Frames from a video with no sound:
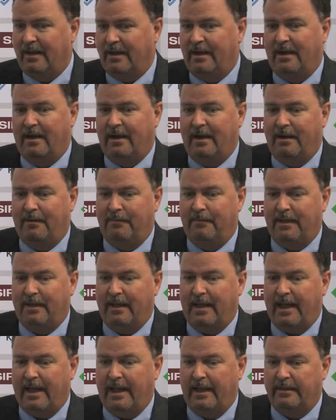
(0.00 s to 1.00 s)

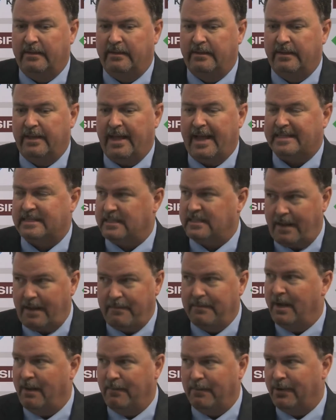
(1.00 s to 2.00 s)
and that
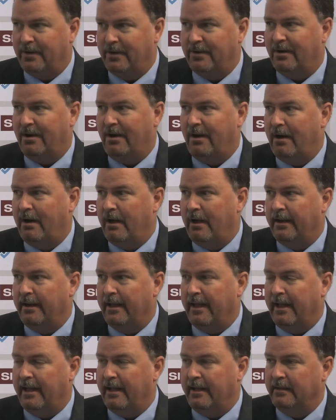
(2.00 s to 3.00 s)
same number on
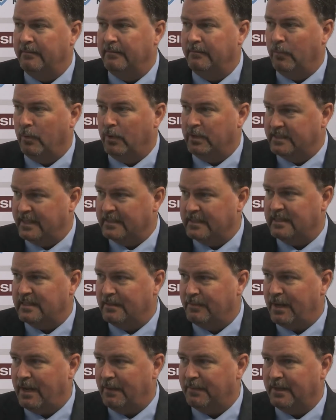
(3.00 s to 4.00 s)
a more densely
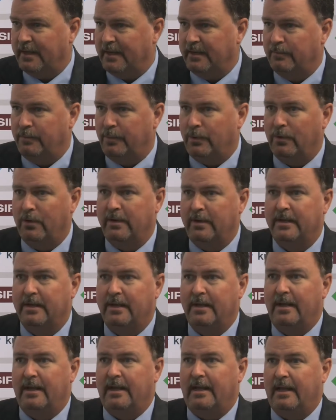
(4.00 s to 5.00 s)
populated board
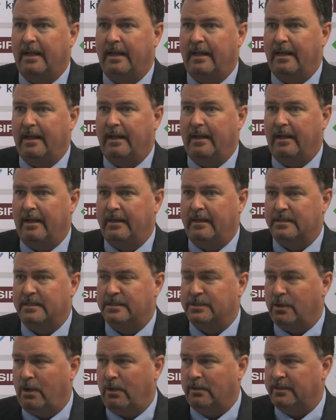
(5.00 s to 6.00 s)

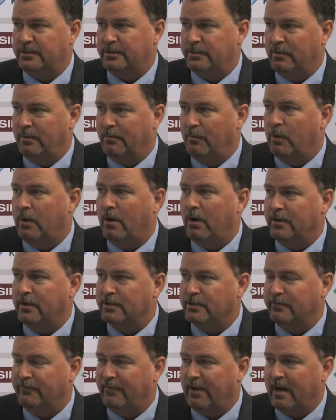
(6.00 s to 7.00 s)
installed into a more
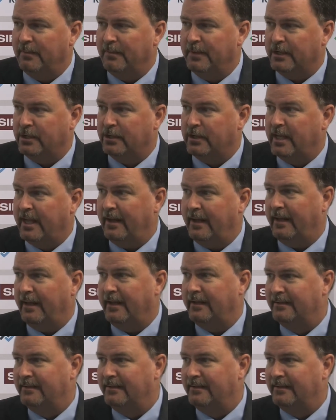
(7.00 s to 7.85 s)
harsh environment could kill it.